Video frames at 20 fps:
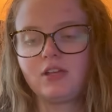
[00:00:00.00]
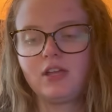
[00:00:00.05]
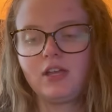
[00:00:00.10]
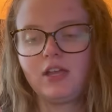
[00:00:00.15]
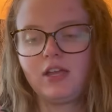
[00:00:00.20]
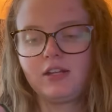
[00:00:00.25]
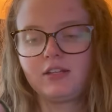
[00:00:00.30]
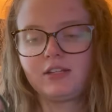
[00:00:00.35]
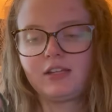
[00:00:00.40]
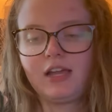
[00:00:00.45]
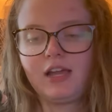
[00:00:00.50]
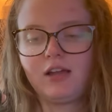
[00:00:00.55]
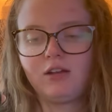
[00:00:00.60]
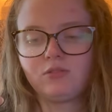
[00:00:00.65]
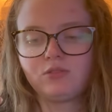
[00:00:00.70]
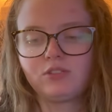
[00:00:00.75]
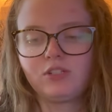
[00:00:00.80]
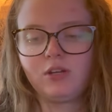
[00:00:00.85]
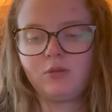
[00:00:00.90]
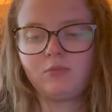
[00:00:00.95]
and
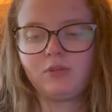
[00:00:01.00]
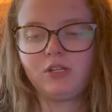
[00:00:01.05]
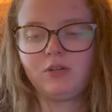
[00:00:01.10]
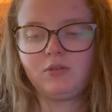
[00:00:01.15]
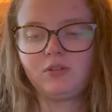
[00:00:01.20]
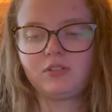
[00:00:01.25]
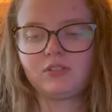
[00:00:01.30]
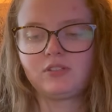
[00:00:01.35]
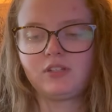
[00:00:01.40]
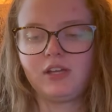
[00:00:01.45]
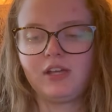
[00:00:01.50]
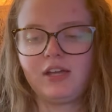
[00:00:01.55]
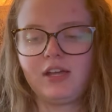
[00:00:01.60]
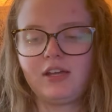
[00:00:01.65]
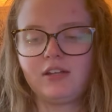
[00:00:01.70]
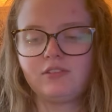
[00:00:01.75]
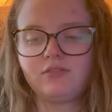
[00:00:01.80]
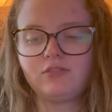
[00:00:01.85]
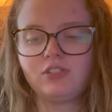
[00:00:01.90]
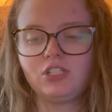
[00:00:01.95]
count how many ones I
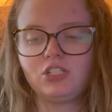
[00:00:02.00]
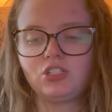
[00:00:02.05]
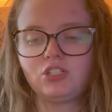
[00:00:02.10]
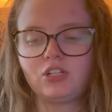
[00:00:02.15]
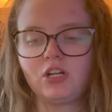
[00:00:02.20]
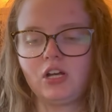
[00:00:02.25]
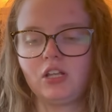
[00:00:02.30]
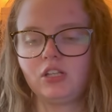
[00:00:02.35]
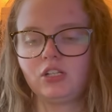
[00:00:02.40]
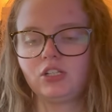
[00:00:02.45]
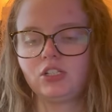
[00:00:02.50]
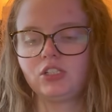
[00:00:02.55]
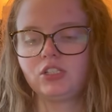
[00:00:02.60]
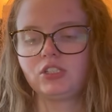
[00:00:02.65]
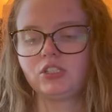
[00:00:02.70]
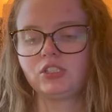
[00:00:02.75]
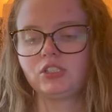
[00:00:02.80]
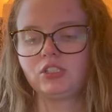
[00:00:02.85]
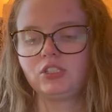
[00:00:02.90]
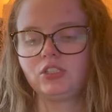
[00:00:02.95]
had of each color
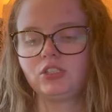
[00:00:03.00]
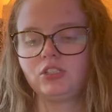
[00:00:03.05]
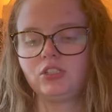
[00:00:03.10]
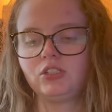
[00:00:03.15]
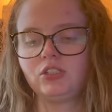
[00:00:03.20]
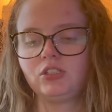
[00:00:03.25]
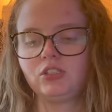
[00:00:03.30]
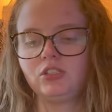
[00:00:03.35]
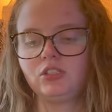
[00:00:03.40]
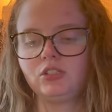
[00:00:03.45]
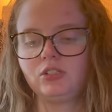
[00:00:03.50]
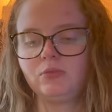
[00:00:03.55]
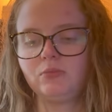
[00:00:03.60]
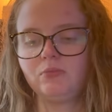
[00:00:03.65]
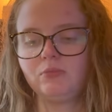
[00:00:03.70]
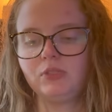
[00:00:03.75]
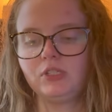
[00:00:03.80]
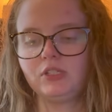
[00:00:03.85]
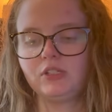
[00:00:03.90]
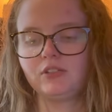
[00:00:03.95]

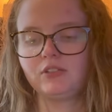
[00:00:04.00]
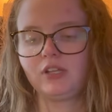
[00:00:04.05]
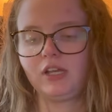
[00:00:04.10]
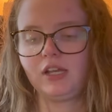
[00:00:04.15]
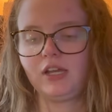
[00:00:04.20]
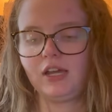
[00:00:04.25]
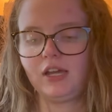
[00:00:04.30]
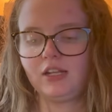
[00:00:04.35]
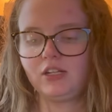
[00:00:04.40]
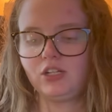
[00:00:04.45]
because I had